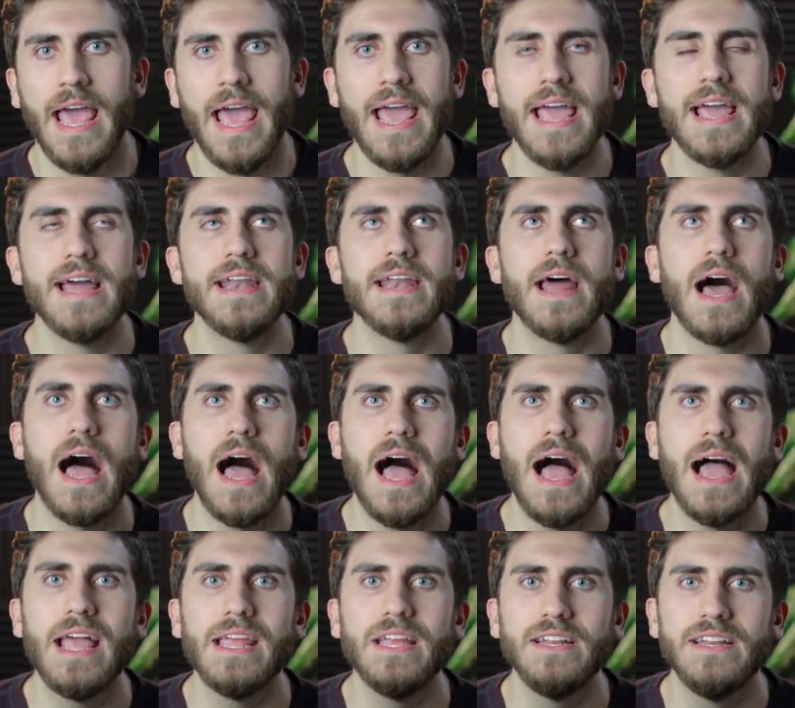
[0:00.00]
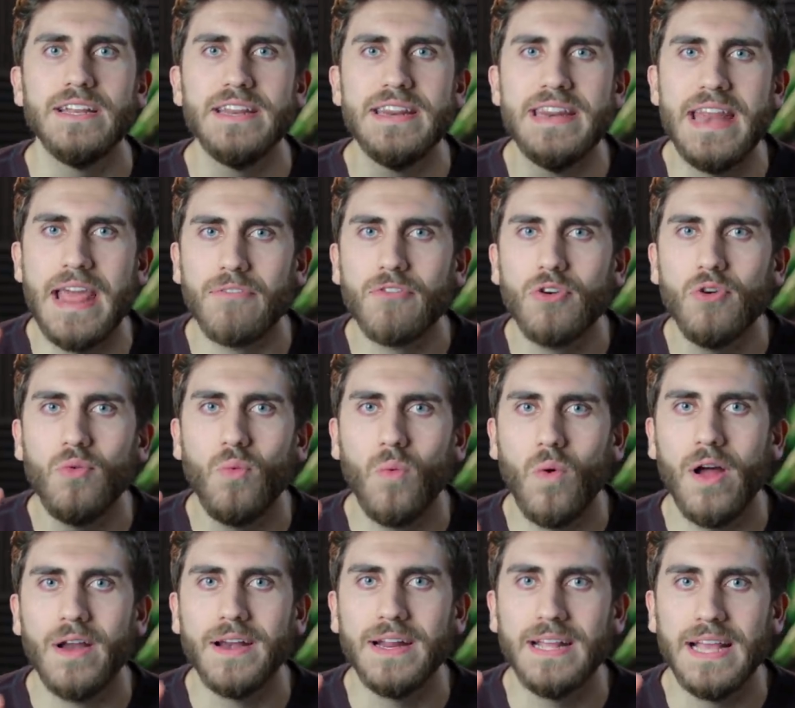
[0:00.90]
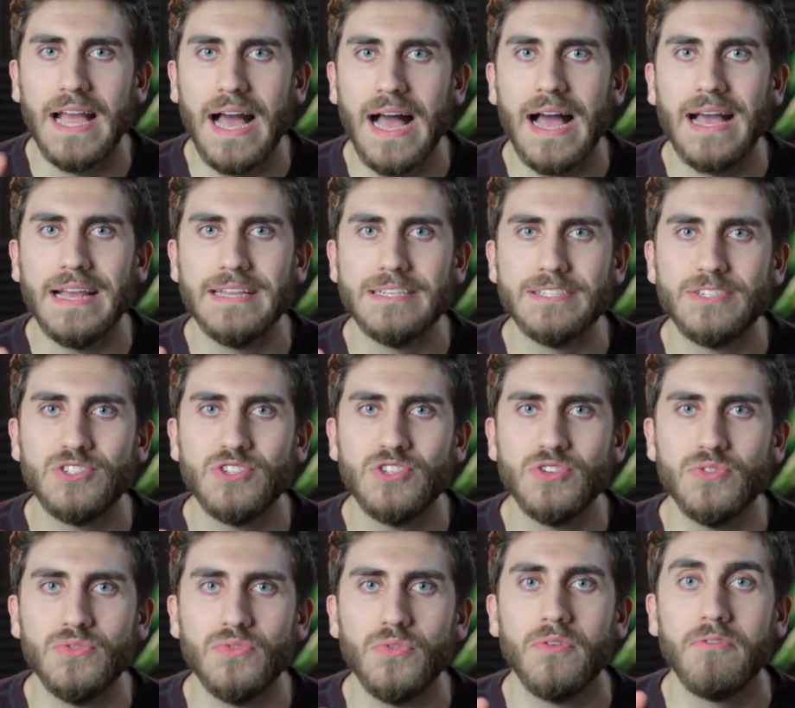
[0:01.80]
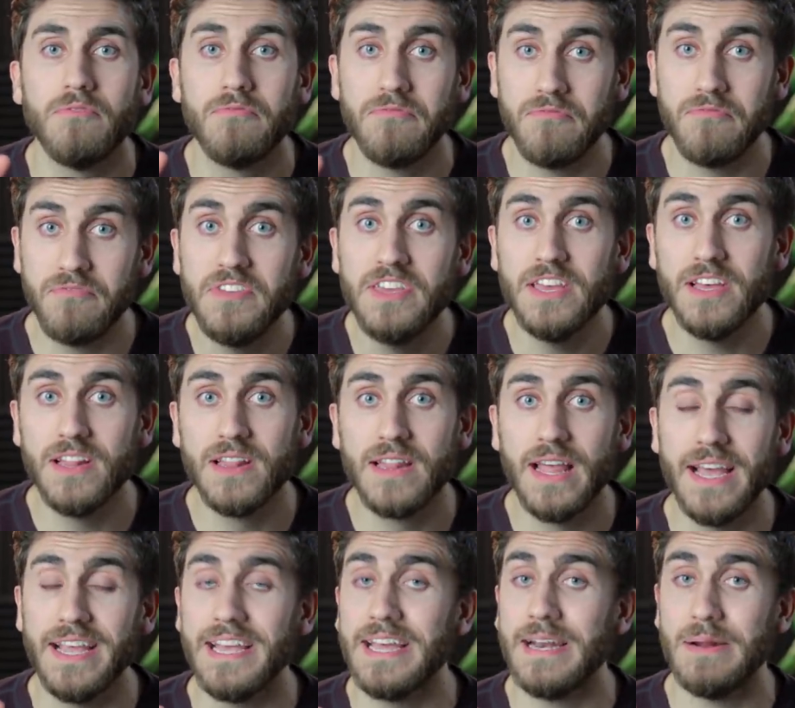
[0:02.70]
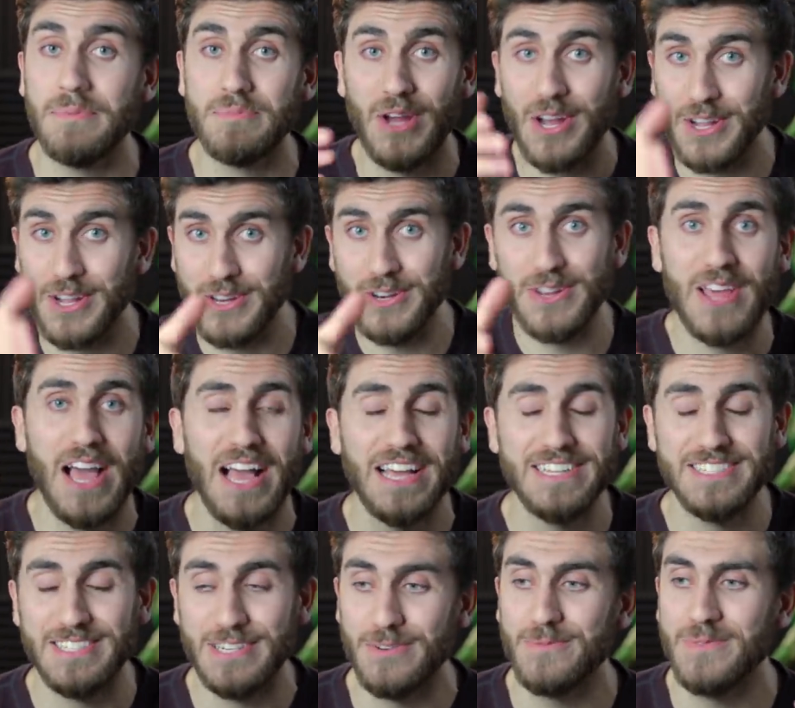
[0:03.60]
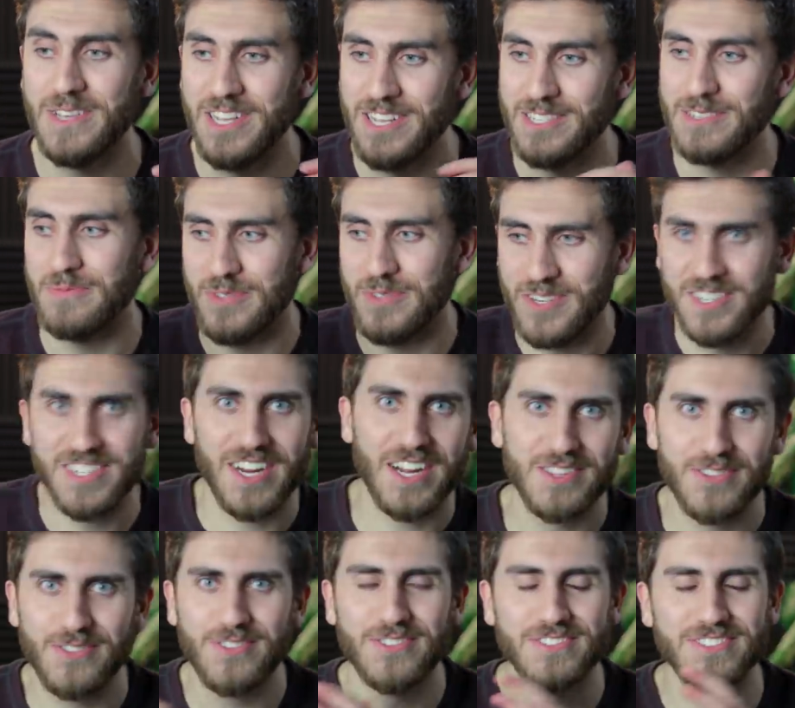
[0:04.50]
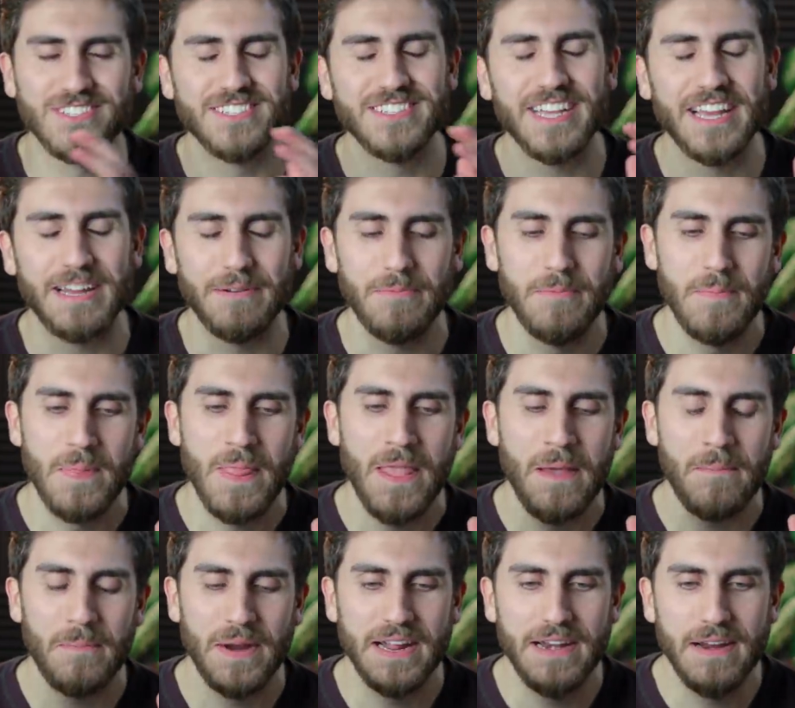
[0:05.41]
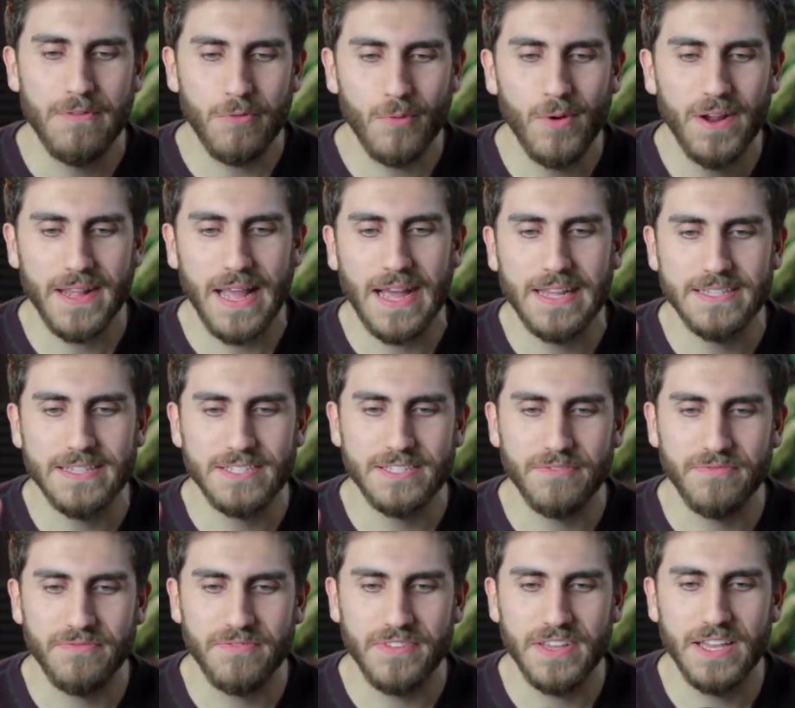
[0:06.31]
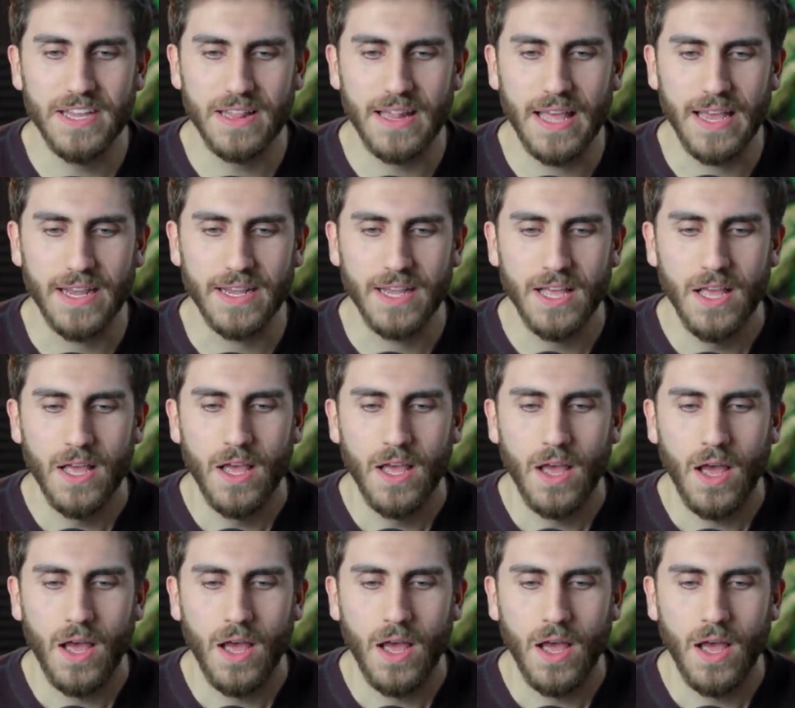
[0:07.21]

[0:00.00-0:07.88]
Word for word: and I never want guys to feel like, and I'm talking to guys here because I'm going to talk to girls in a second, but I never want guys to feel like,